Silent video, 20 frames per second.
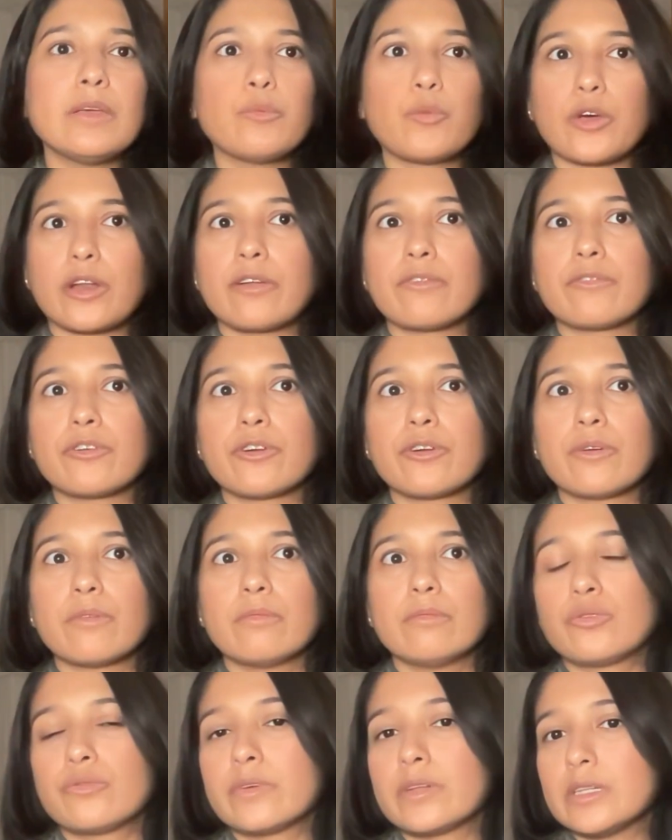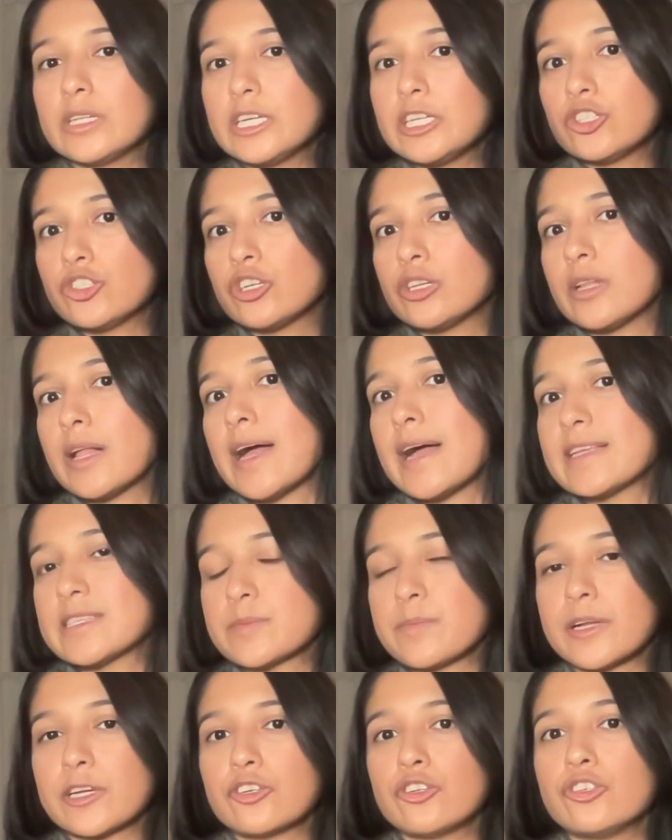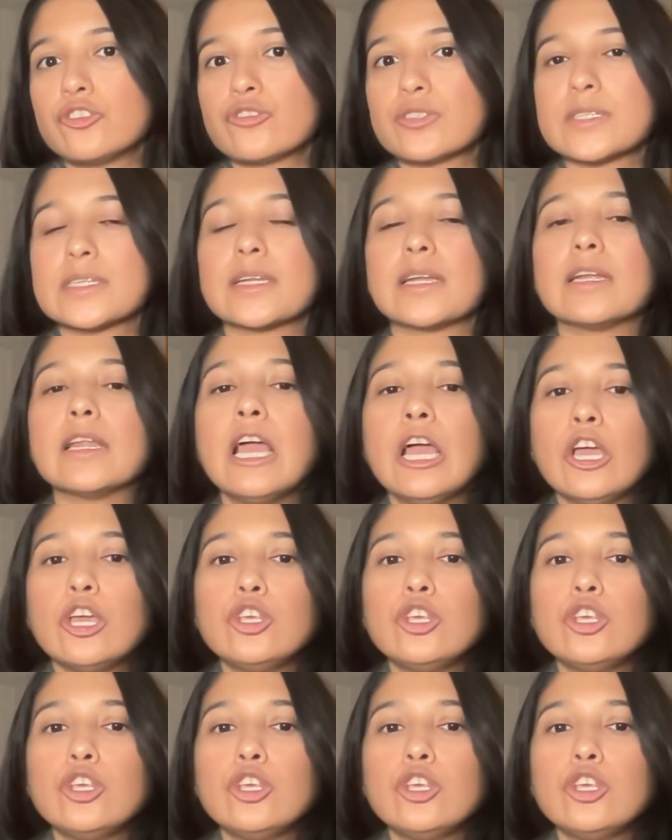whatever relational aspect you're interested in,